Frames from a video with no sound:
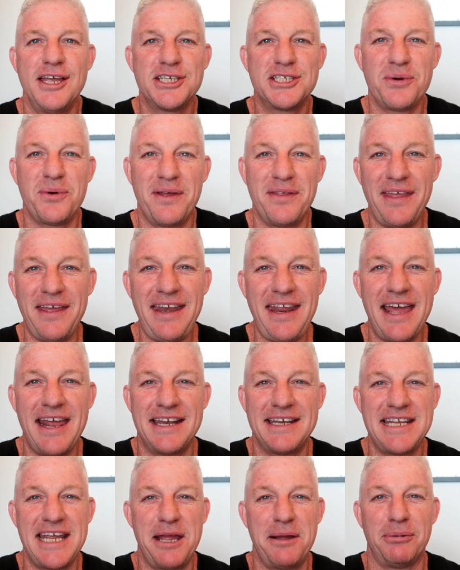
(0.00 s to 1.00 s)
So I then had
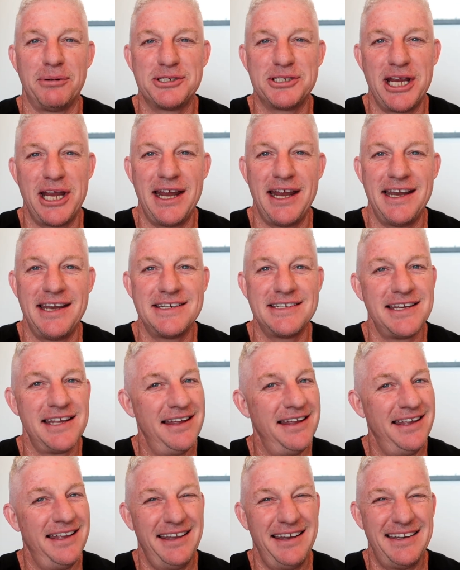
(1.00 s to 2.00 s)
a table change.
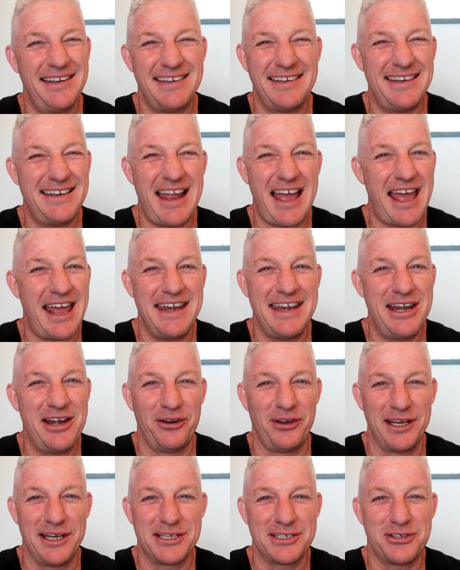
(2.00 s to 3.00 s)
Not
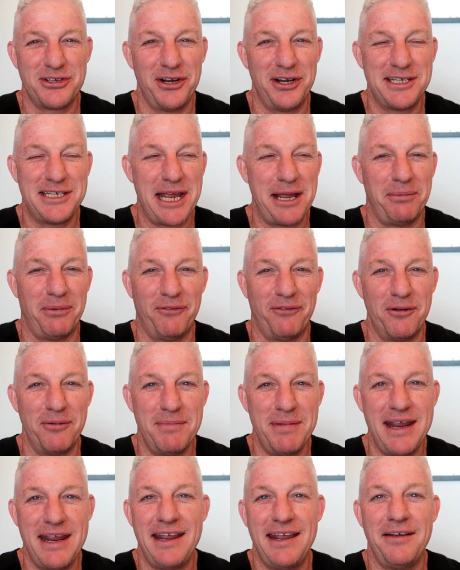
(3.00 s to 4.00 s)
nearly as good a table for
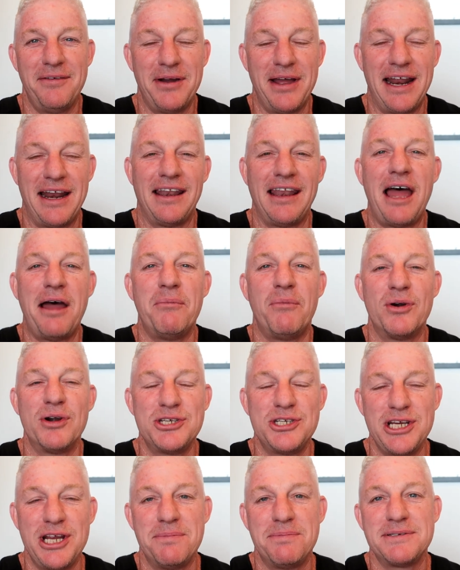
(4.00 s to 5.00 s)
me. We had a lot more
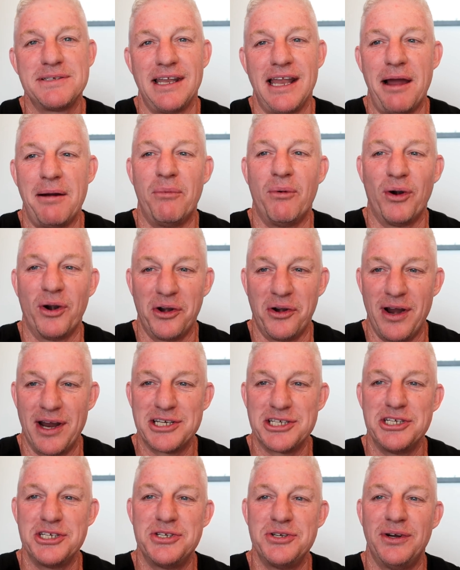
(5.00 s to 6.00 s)
chips, a lot more
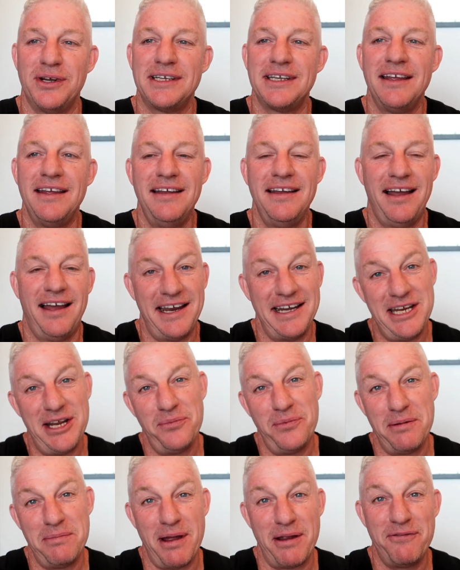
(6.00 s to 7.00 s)
aggression to it. I
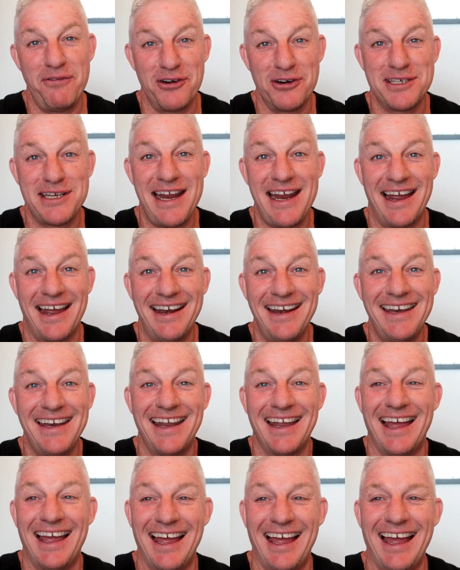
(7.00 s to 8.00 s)
did win my first hand.
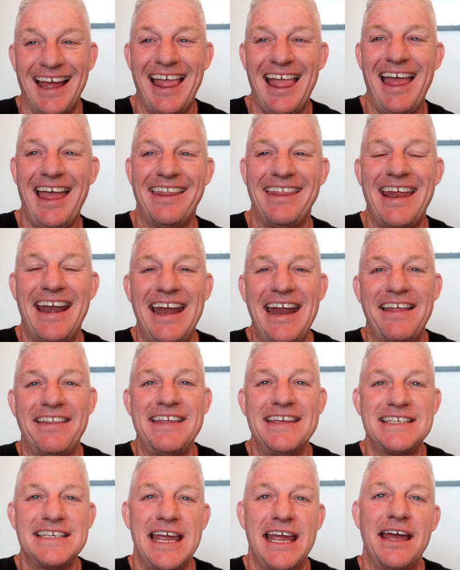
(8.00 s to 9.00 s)
Then I had
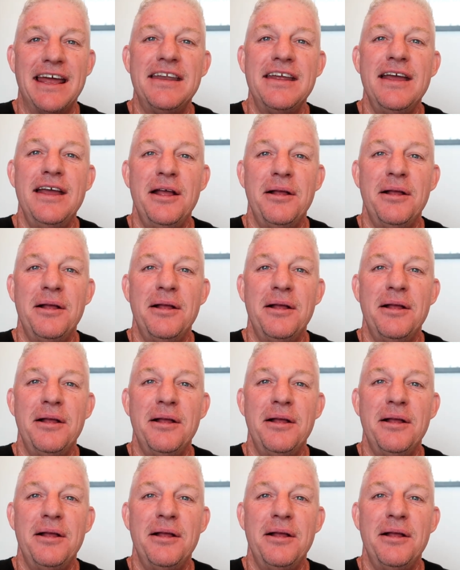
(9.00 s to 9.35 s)
this hand.